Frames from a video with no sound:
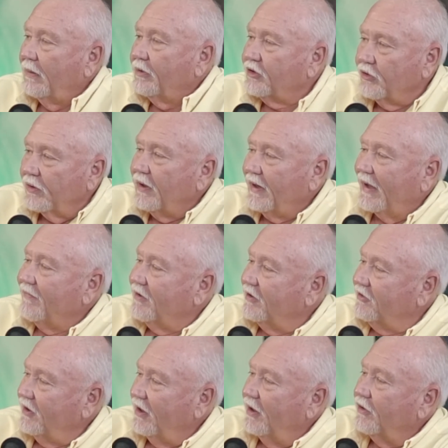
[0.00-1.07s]
Yeah, but you're not having to
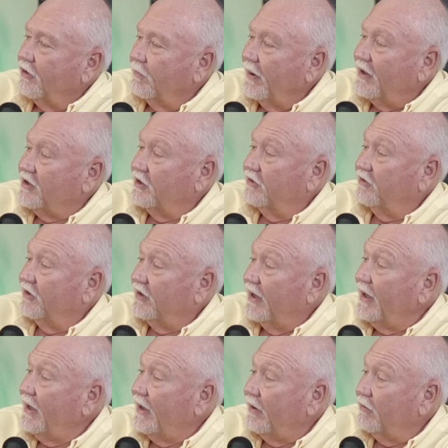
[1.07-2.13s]
see 100 patients a
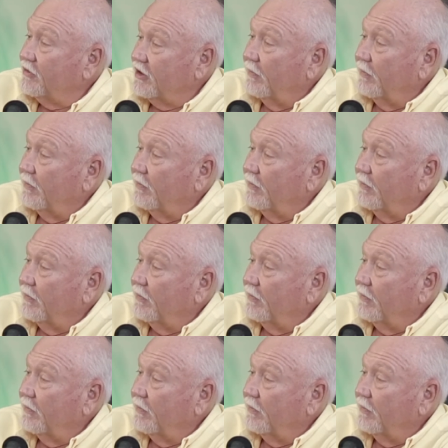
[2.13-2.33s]
day or something.